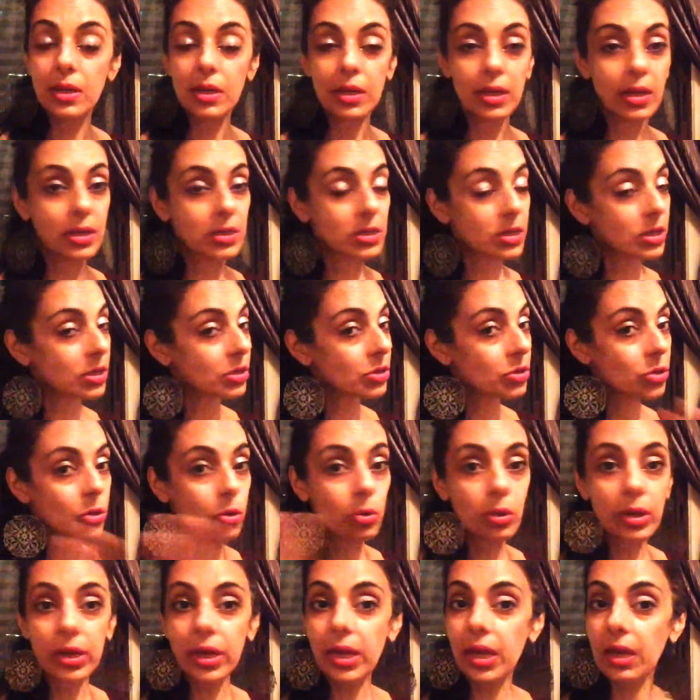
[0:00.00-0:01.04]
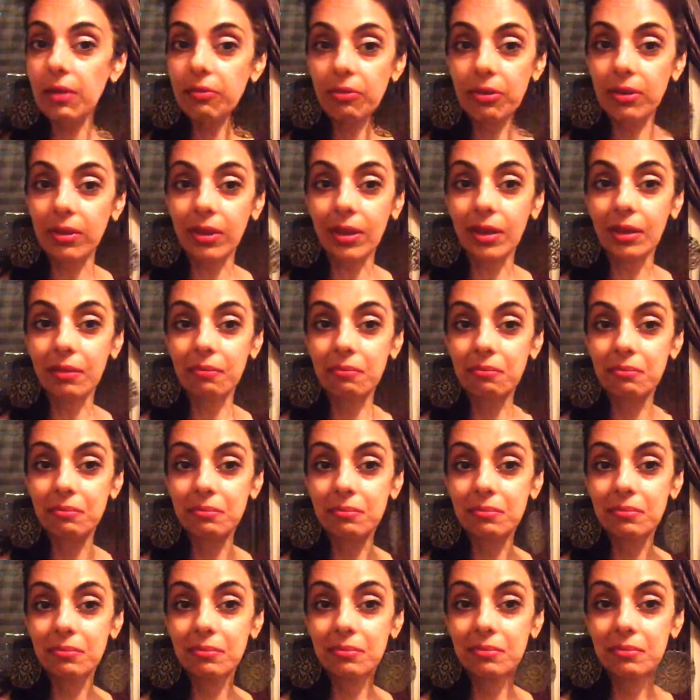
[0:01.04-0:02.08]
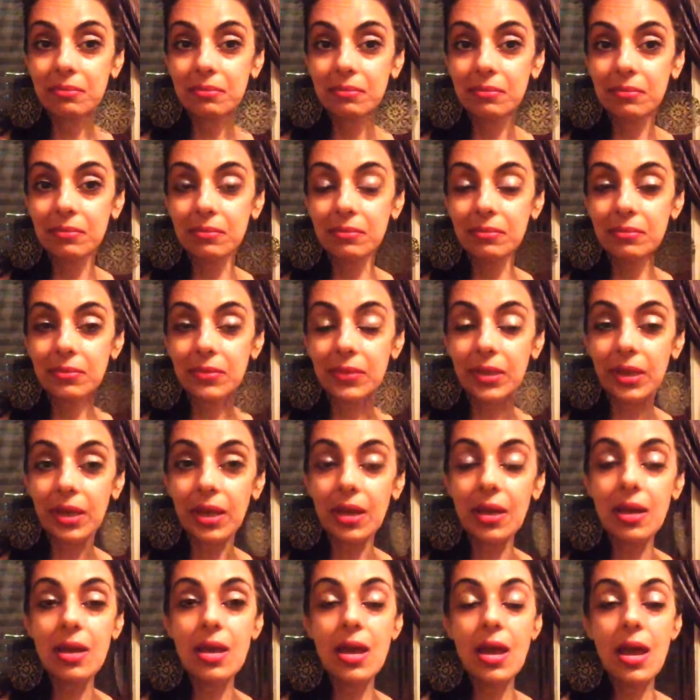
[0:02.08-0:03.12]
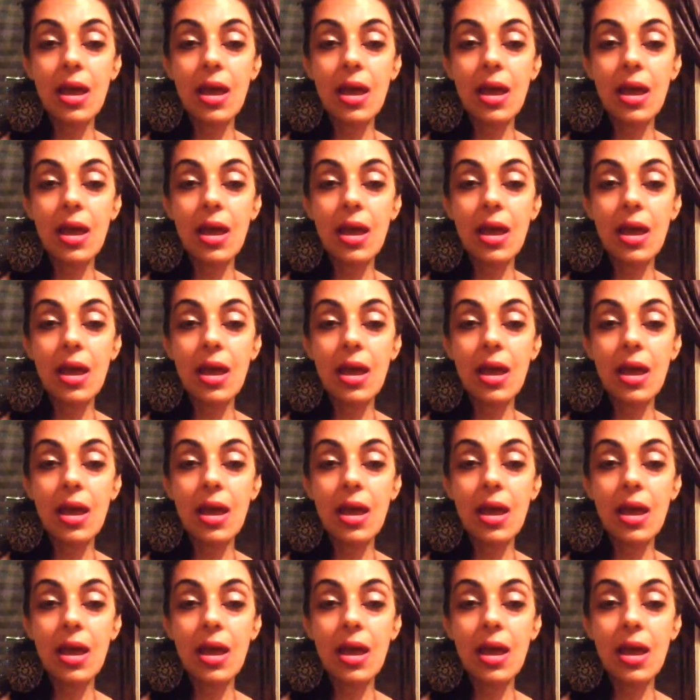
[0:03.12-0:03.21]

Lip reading: is controlling everything. Okay?